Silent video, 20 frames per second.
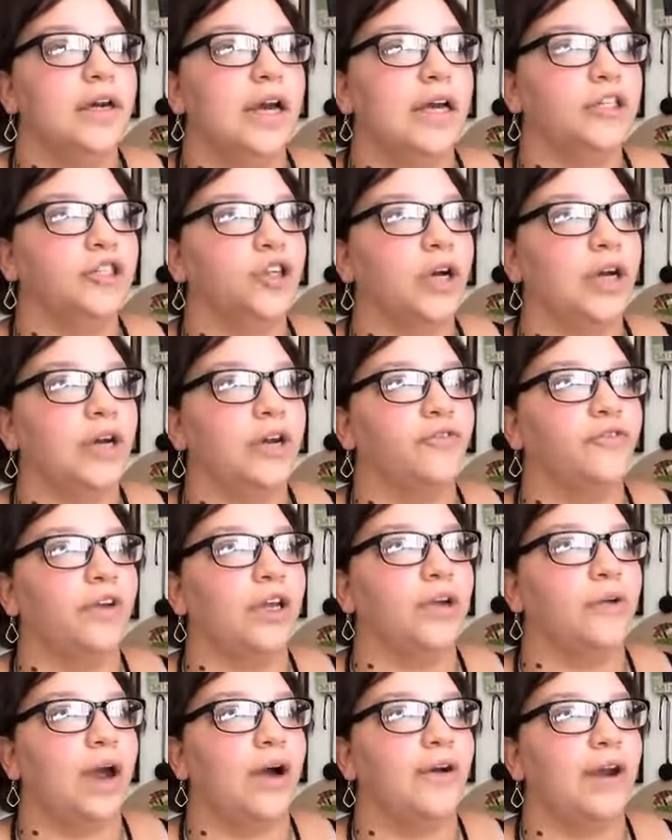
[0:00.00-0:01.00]
and trying to
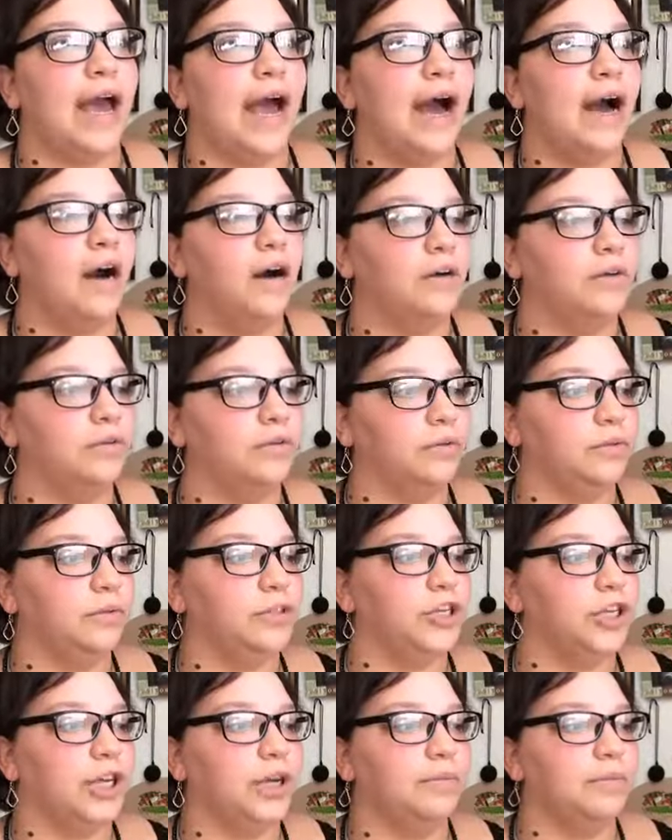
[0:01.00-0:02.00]
figure out how
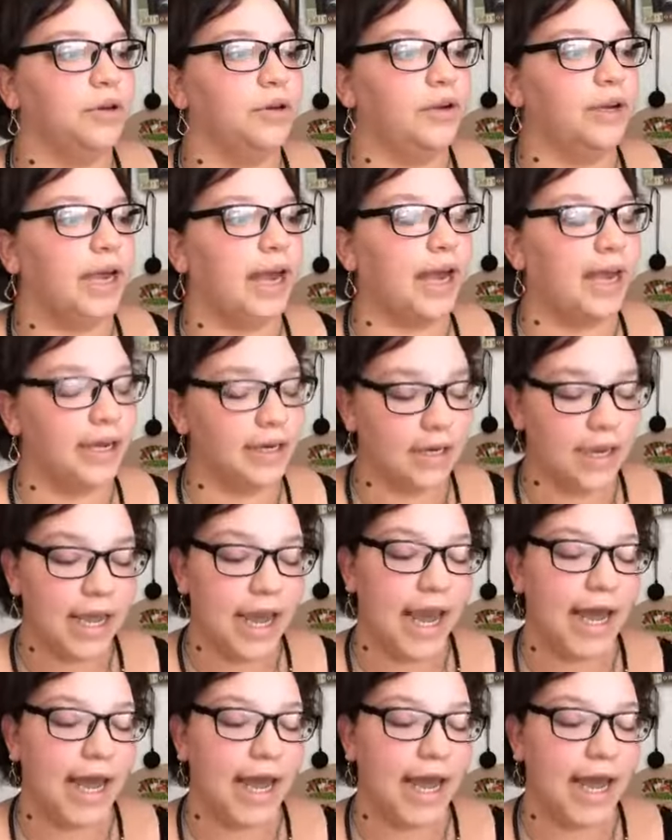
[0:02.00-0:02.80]
to communicate.